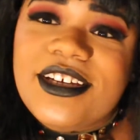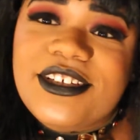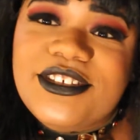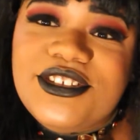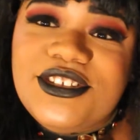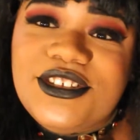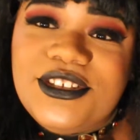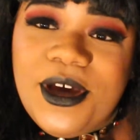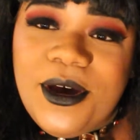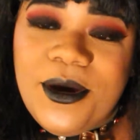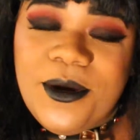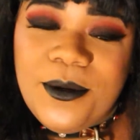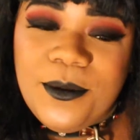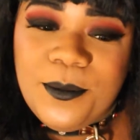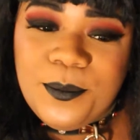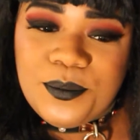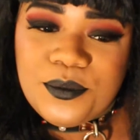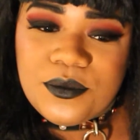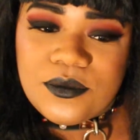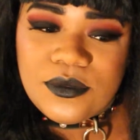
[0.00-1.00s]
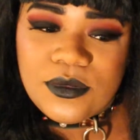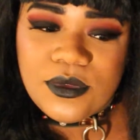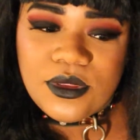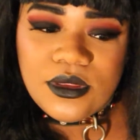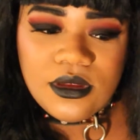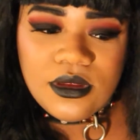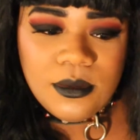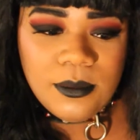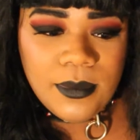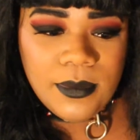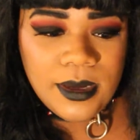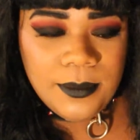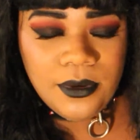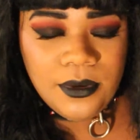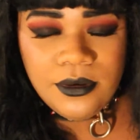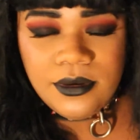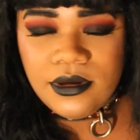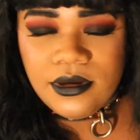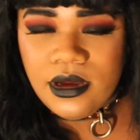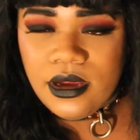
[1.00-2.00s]
so my
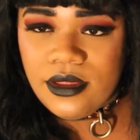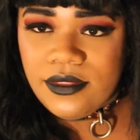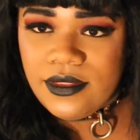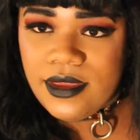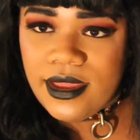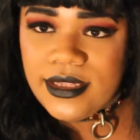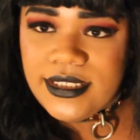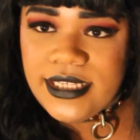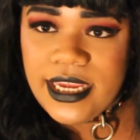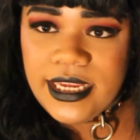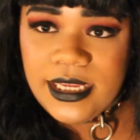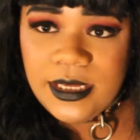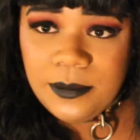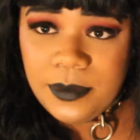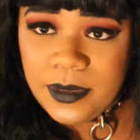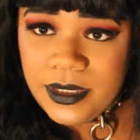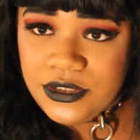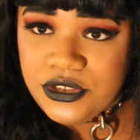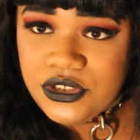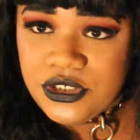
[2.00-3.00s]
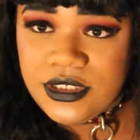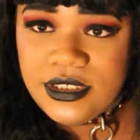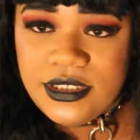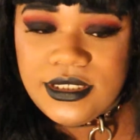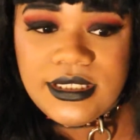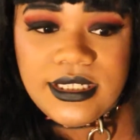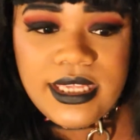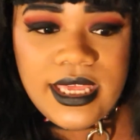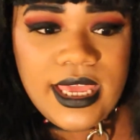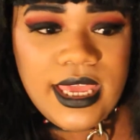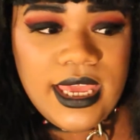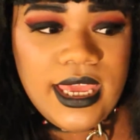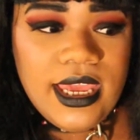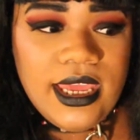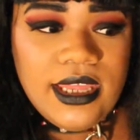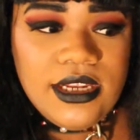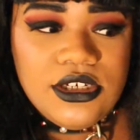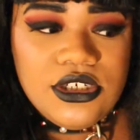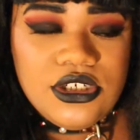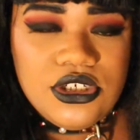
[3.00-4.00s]
beau and I are there taking pictures
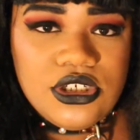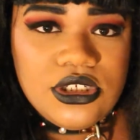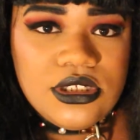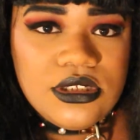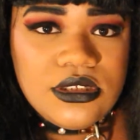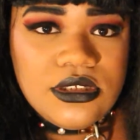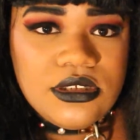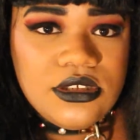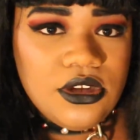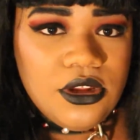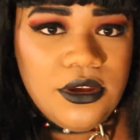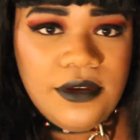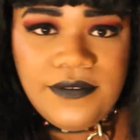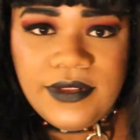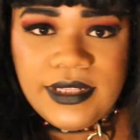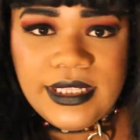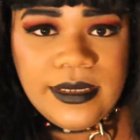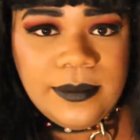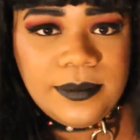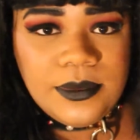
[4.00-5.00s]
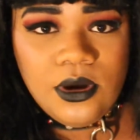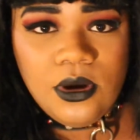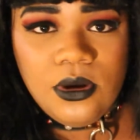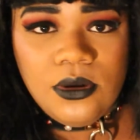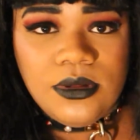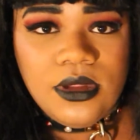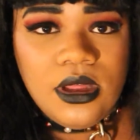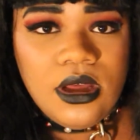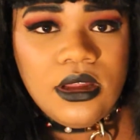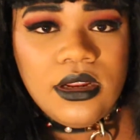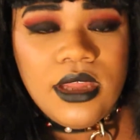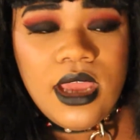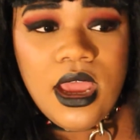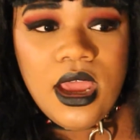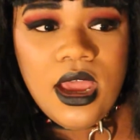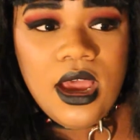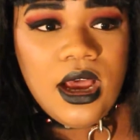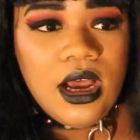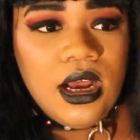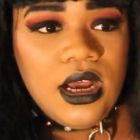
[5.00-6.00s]
and just, you know, filling up the whole lot.
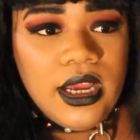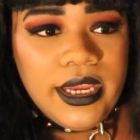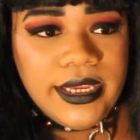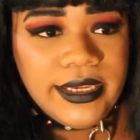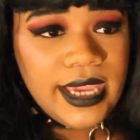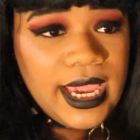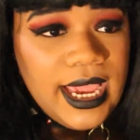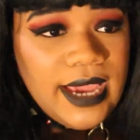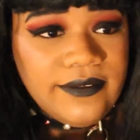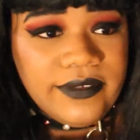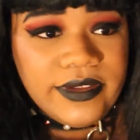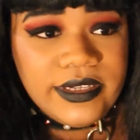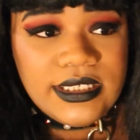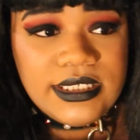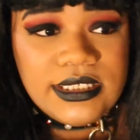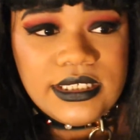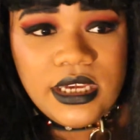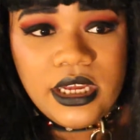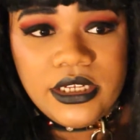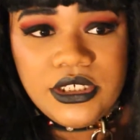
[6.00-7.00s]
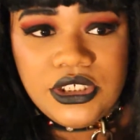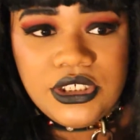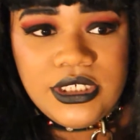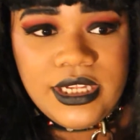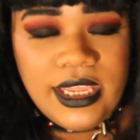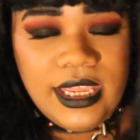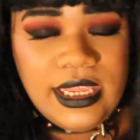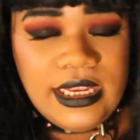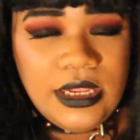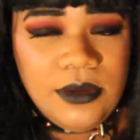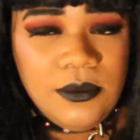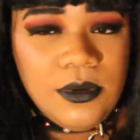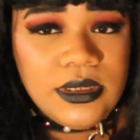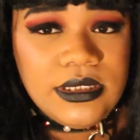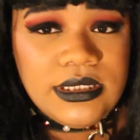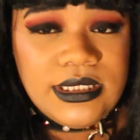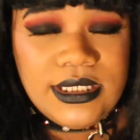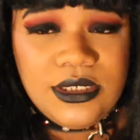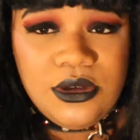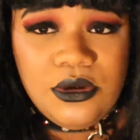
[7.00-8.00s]
I haven't touched
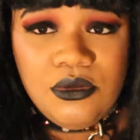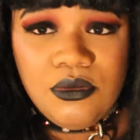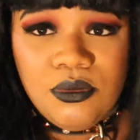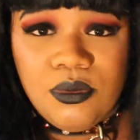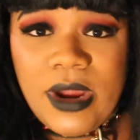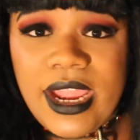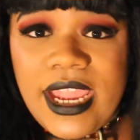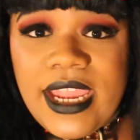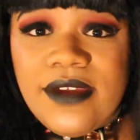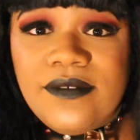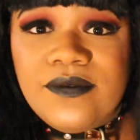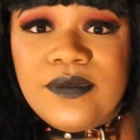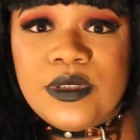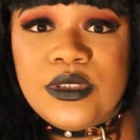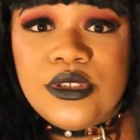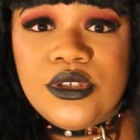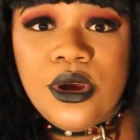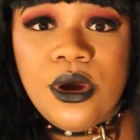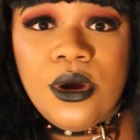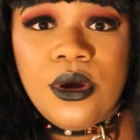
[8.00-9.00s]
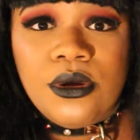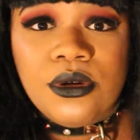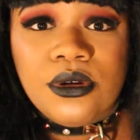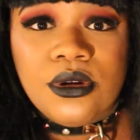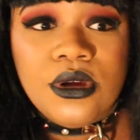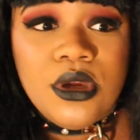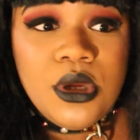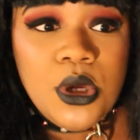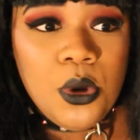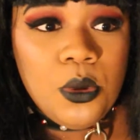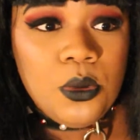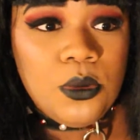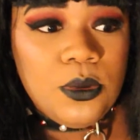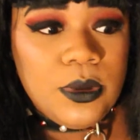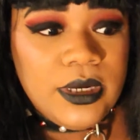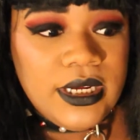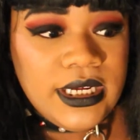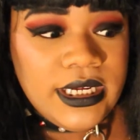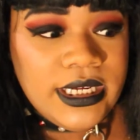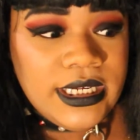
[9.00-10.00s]
anyone's gravestone.
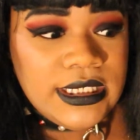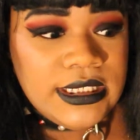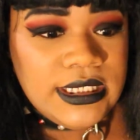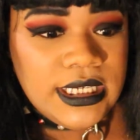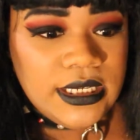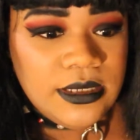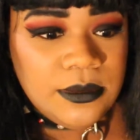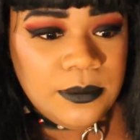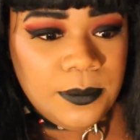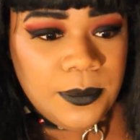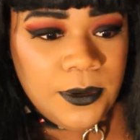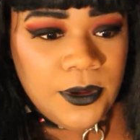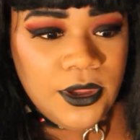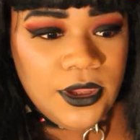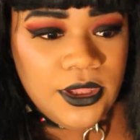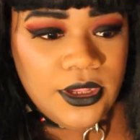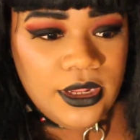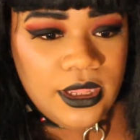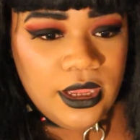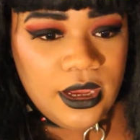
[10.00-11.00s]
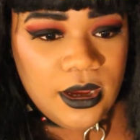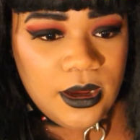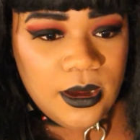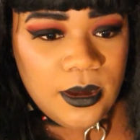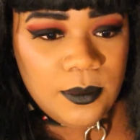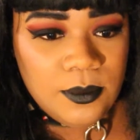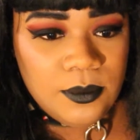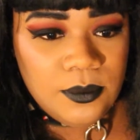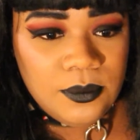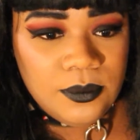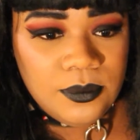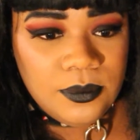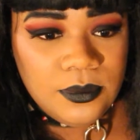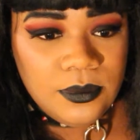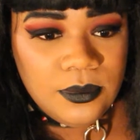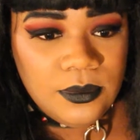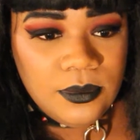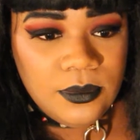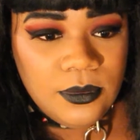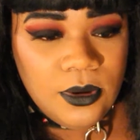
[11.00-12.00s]
We didn't put oh
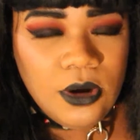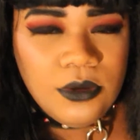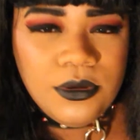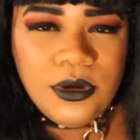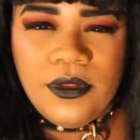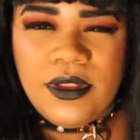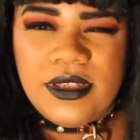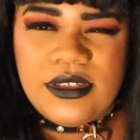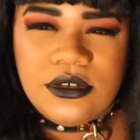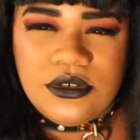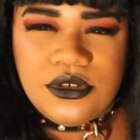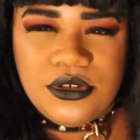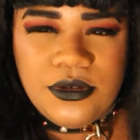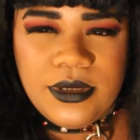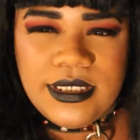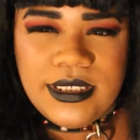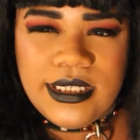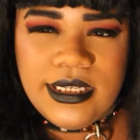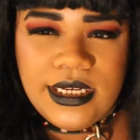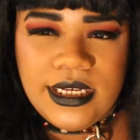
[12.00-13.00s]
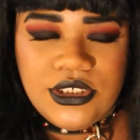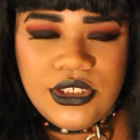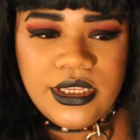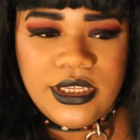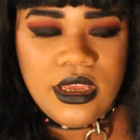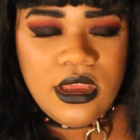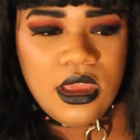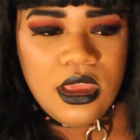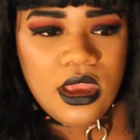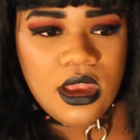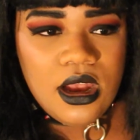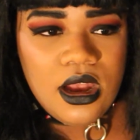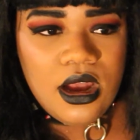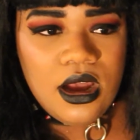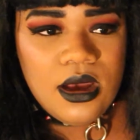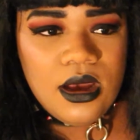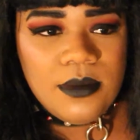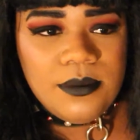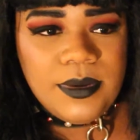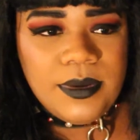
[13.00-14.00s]
no, that's not true, I did actually,
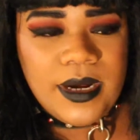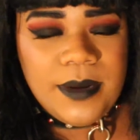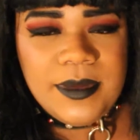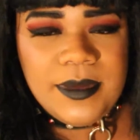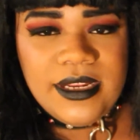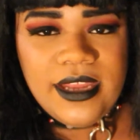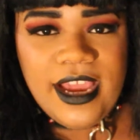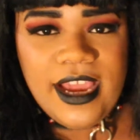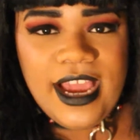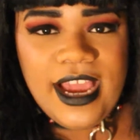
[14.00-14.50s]
but I mean,